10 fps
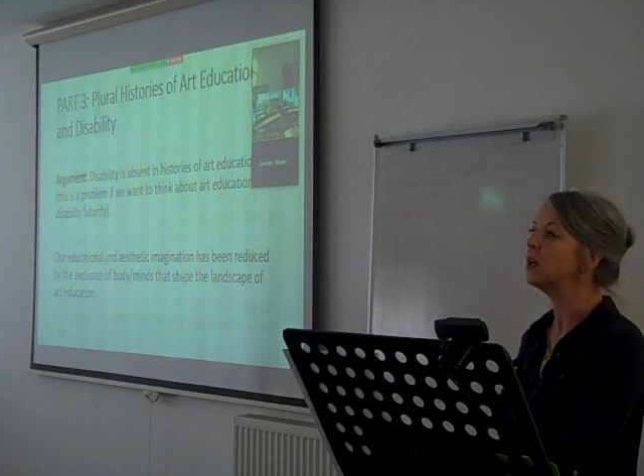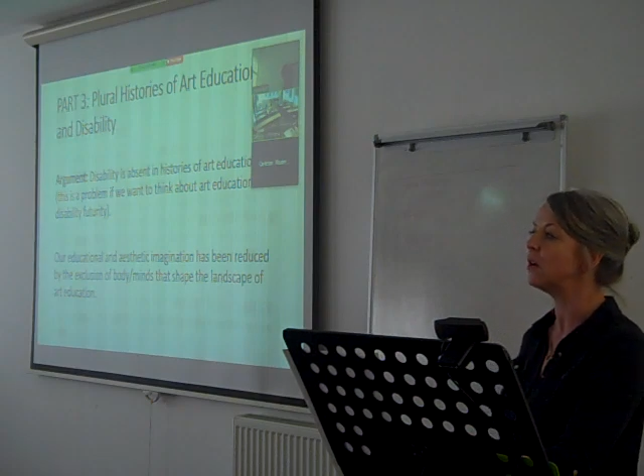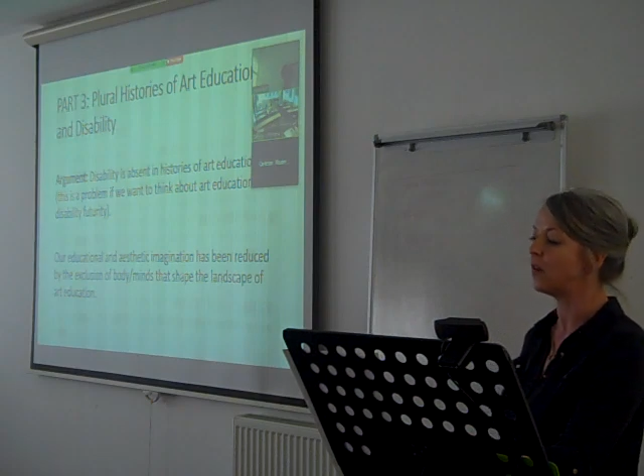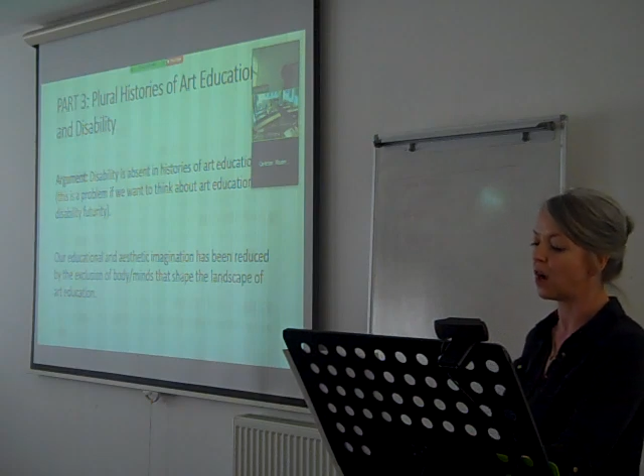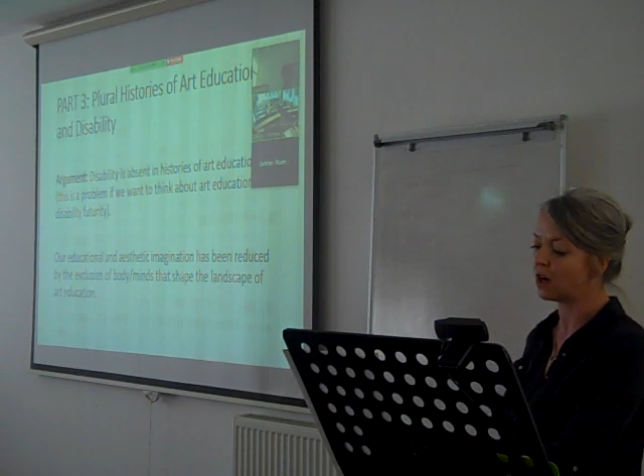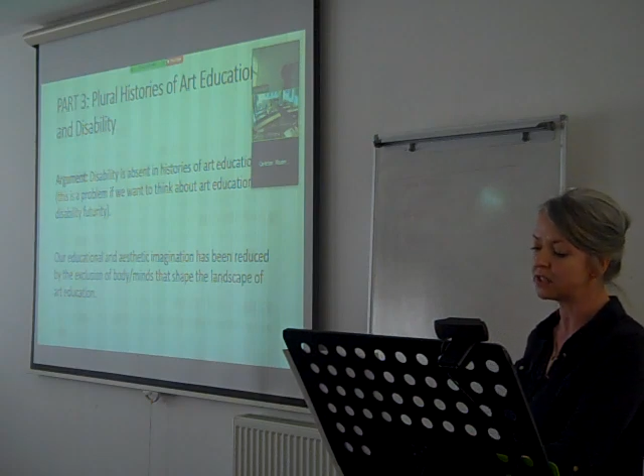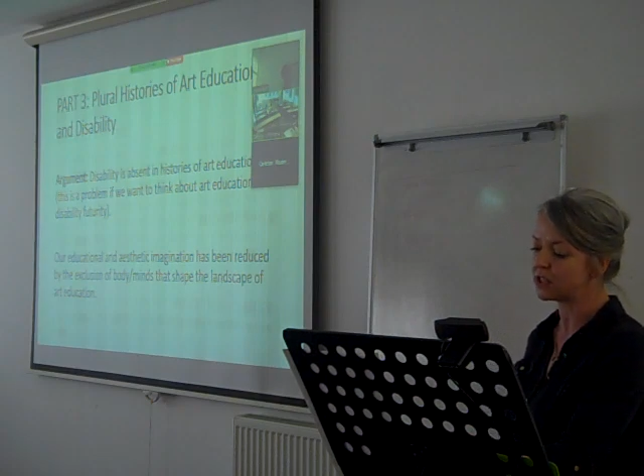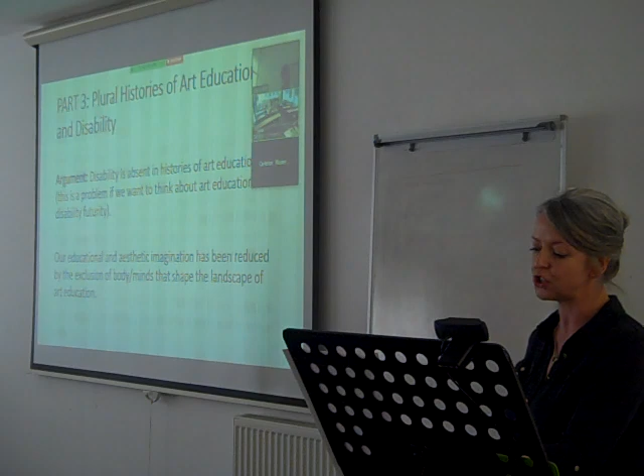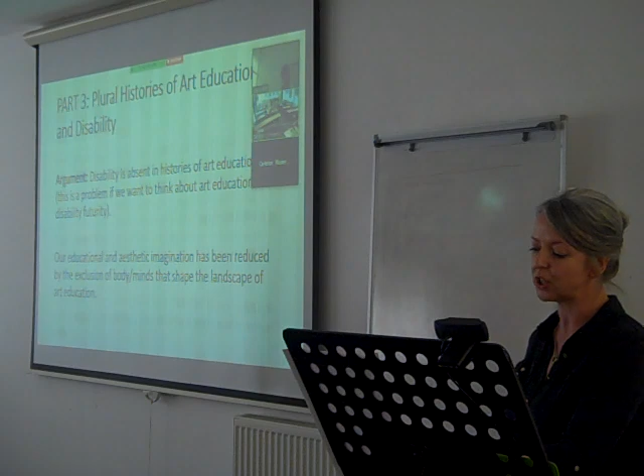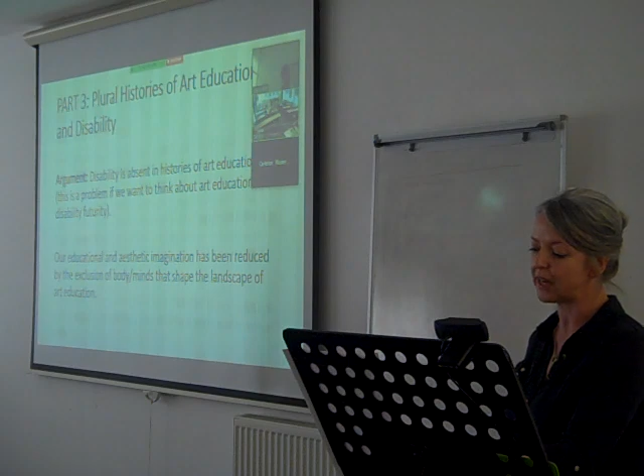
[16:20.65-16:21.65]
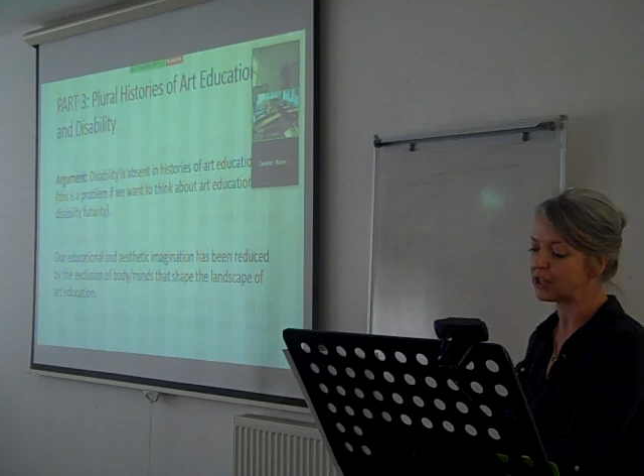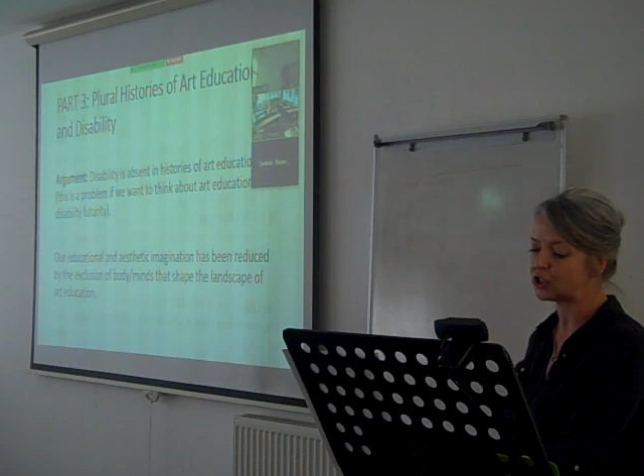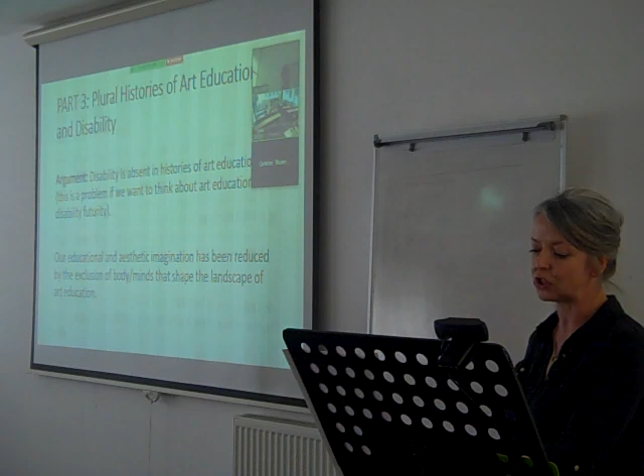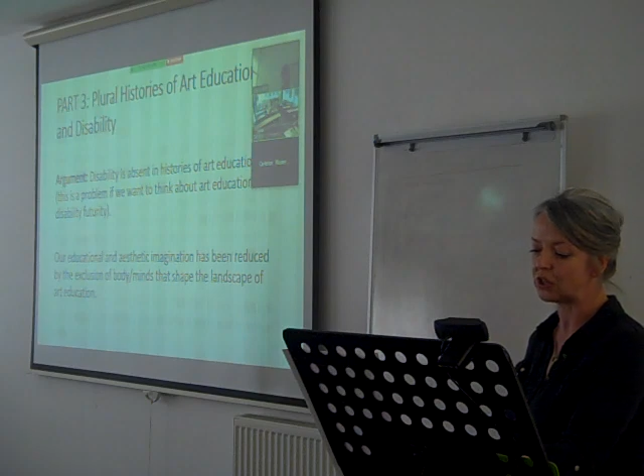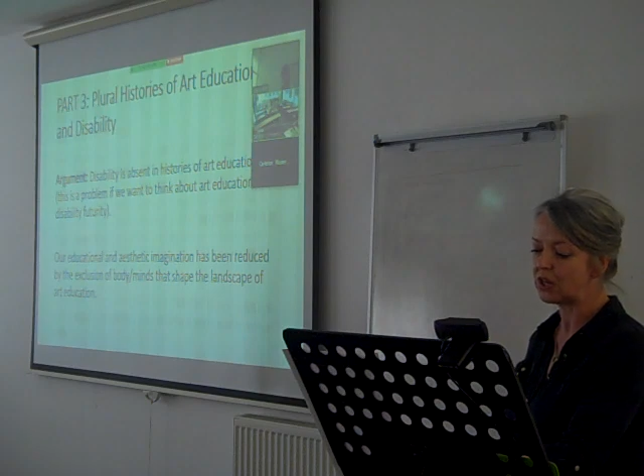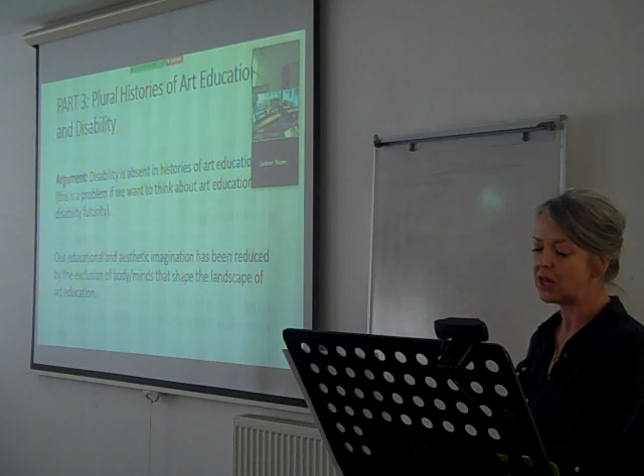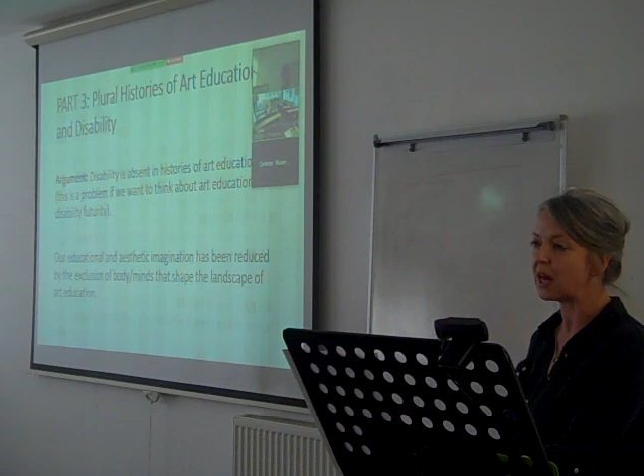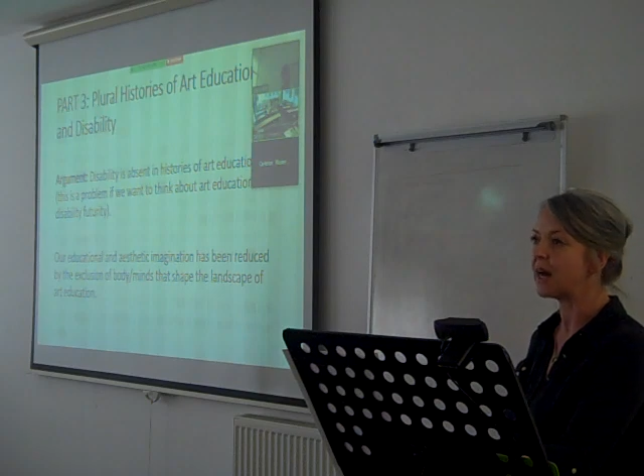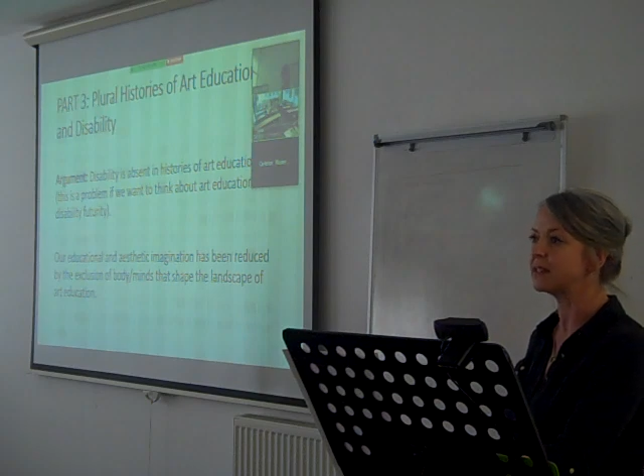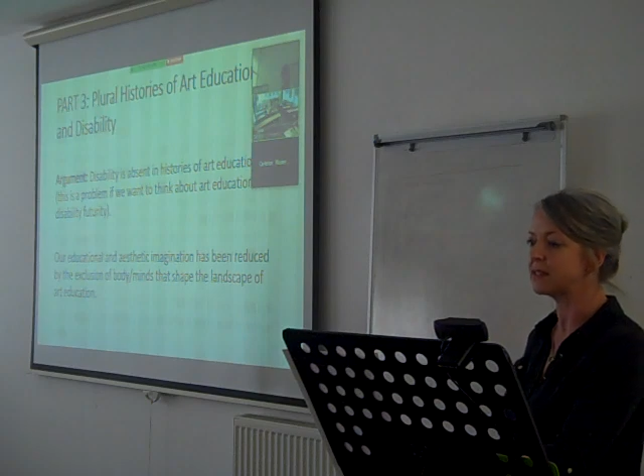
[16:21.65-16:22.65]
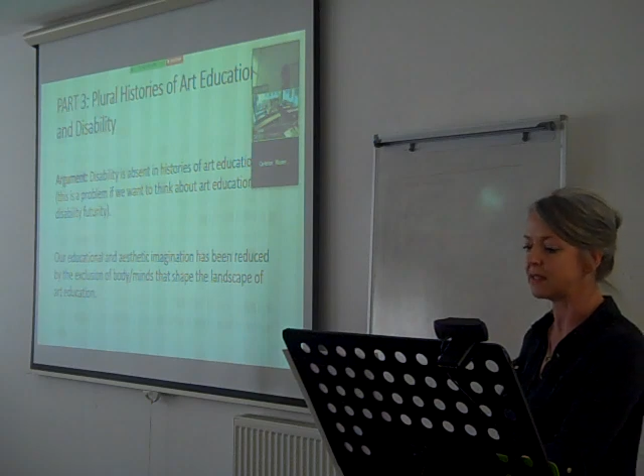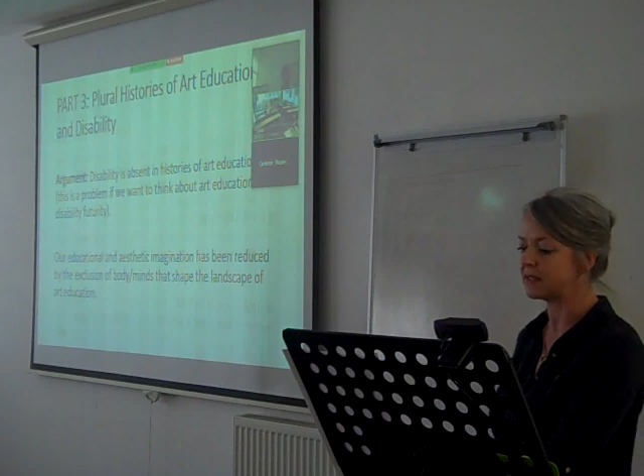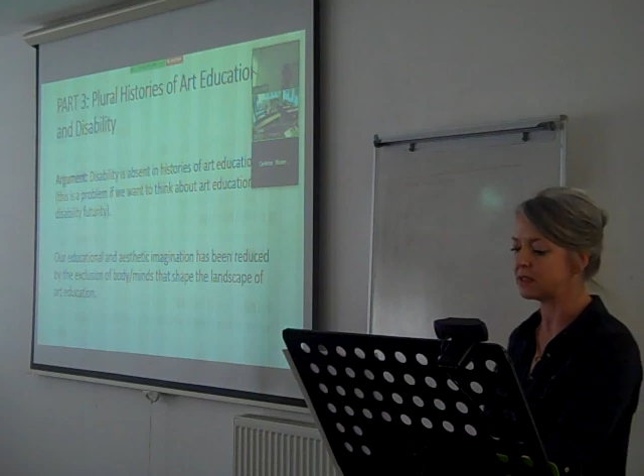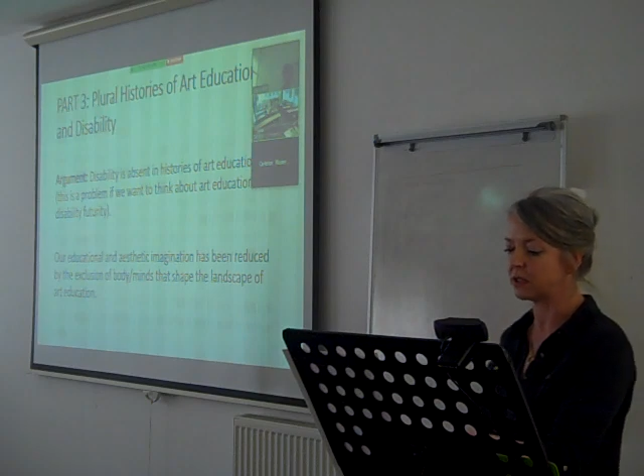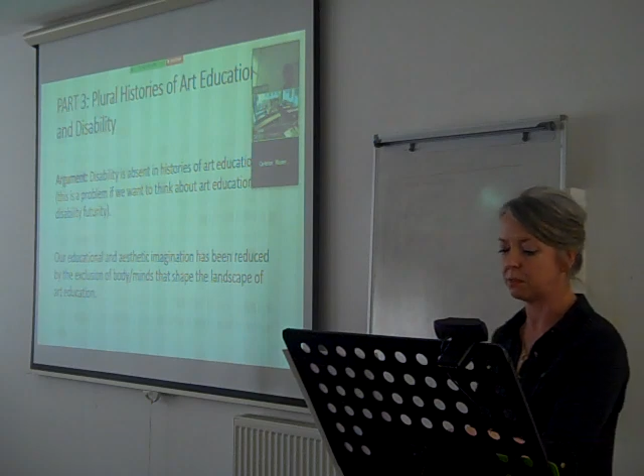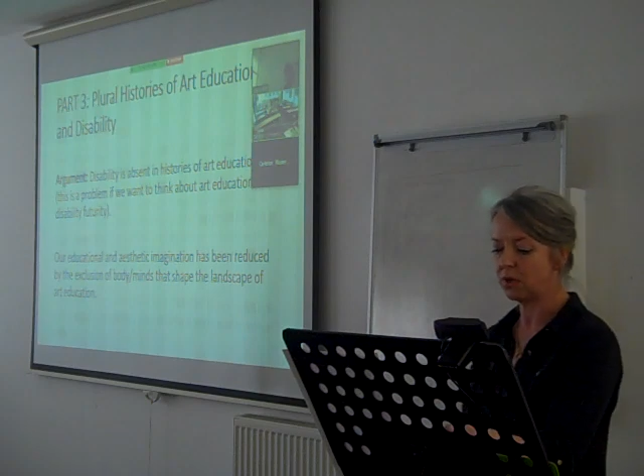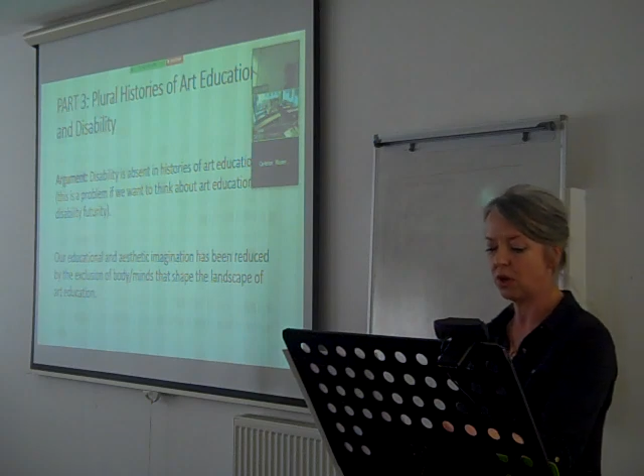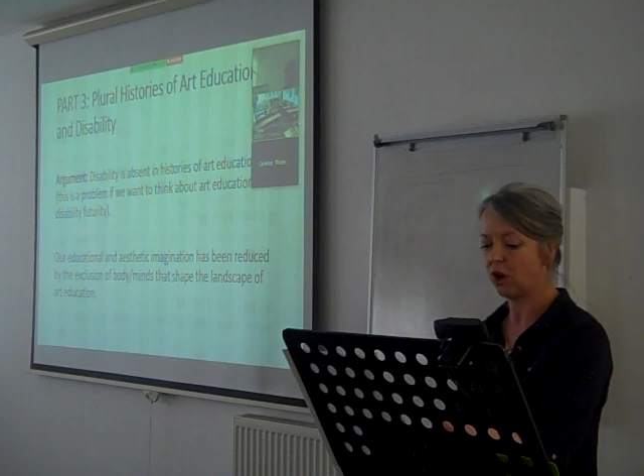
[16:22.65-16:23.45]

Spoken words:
of art education as a system